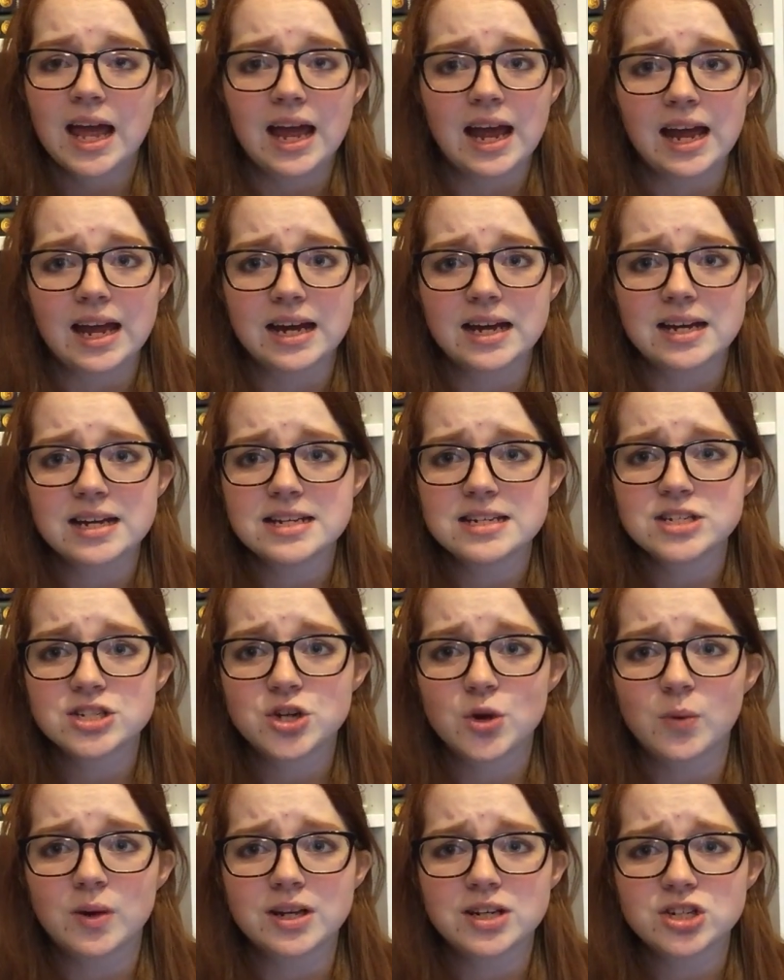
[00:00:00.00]
and
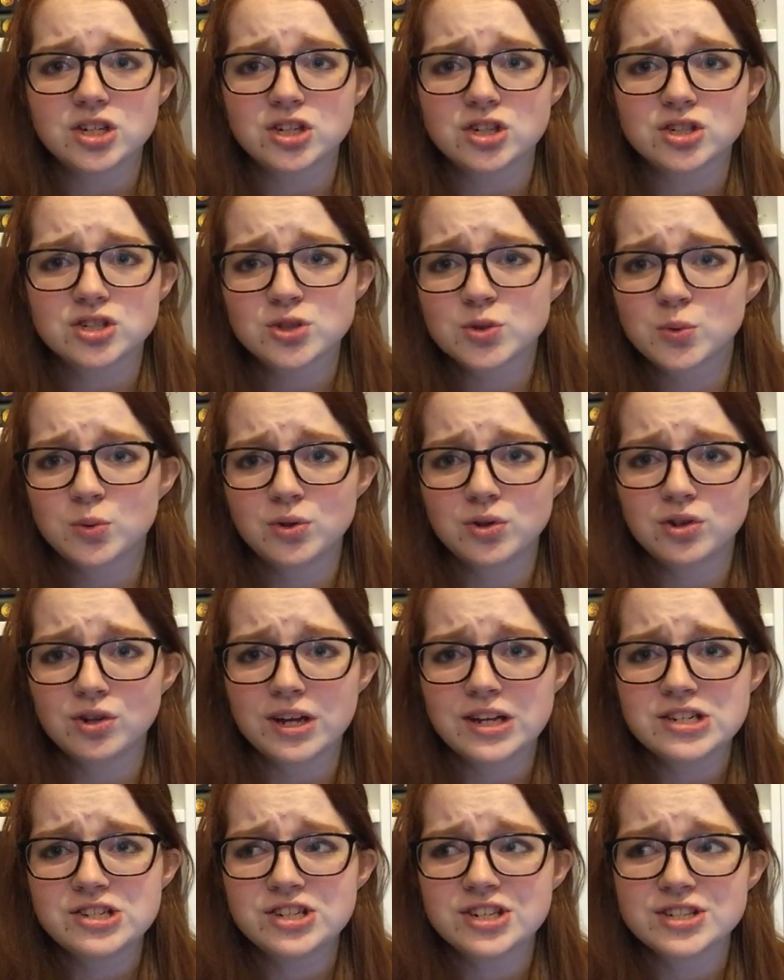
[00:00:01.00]
going to her school,
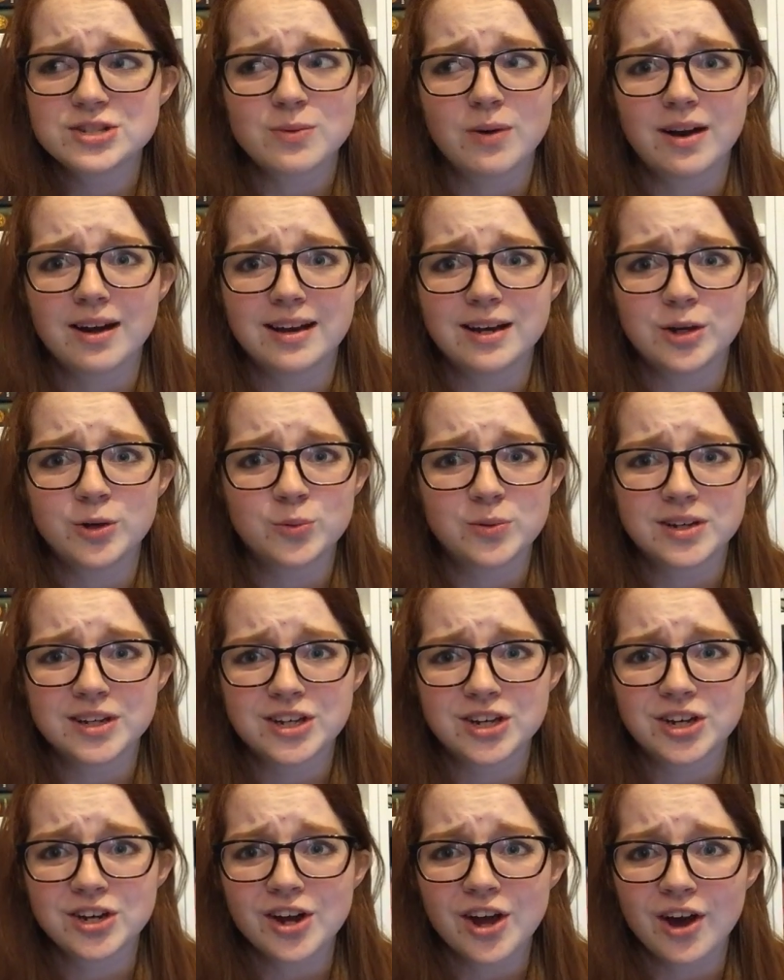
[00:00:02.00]
and she doesn't want anyone
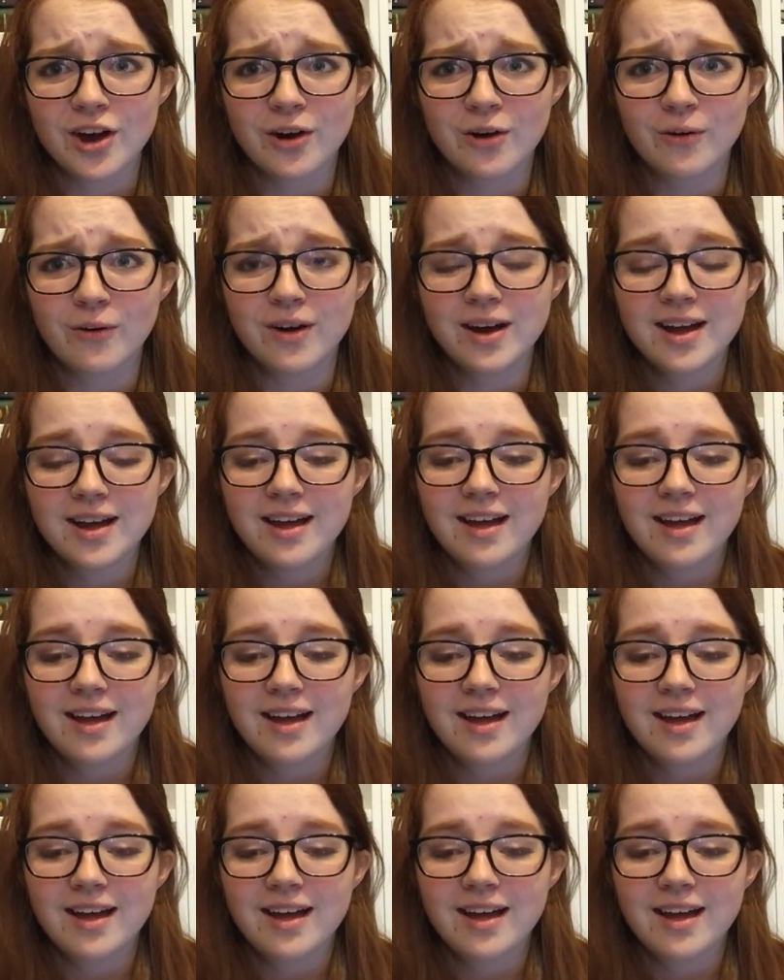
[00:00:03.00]
to know.